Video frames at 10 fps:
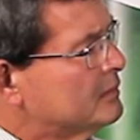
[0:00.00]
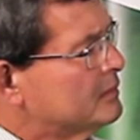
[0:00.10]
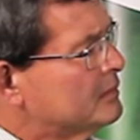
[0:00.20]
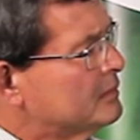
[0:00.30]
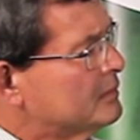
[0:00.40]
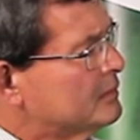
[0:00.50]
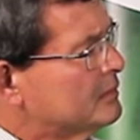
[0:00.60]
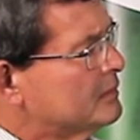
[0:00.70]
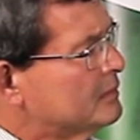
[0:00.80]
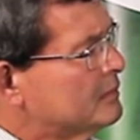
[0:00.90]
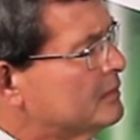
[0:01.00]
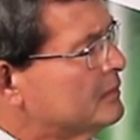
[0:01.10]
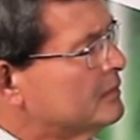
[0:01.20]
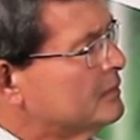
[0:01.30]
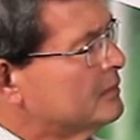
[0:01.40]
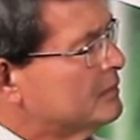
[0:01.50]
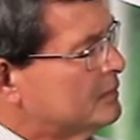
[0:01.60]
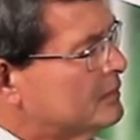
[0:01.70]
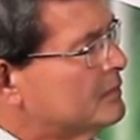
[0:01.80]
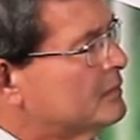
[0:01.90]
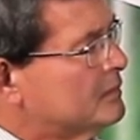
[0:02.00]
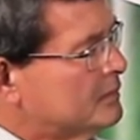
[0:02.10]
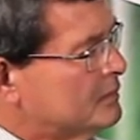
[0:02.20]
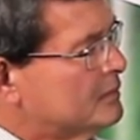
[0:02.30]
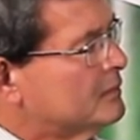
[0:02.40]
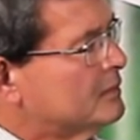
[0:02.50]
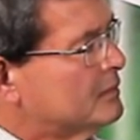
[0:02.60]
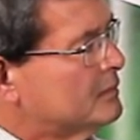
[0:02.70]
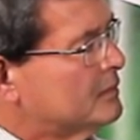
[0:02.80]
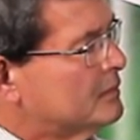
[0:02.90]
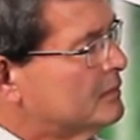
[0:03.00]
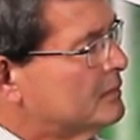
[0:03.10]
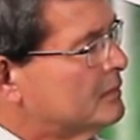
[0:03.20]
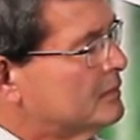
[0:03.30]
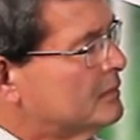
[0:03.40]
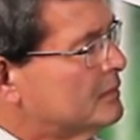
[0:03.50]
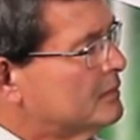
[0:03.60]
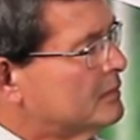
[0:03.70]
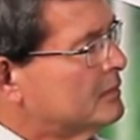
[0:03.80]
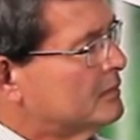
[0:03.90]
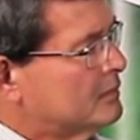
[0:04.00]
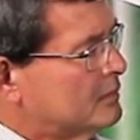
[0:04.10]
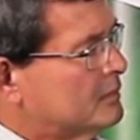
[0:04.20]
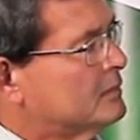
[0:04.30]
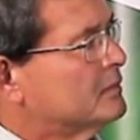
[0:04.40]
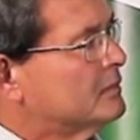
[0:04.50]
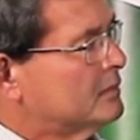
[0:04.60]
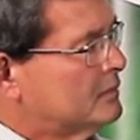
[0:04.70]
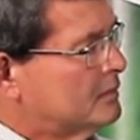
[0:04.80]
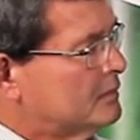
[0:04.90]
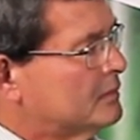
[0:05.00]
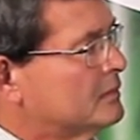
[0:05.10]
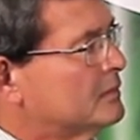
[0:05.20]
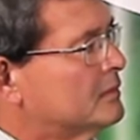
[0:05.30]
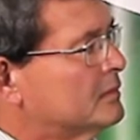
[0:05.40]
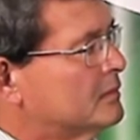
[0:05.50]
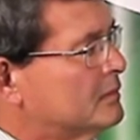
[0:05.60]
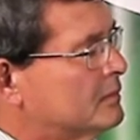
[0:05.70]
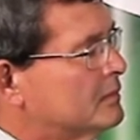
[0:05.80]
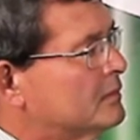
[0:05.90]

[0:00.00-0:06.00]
(not speaking)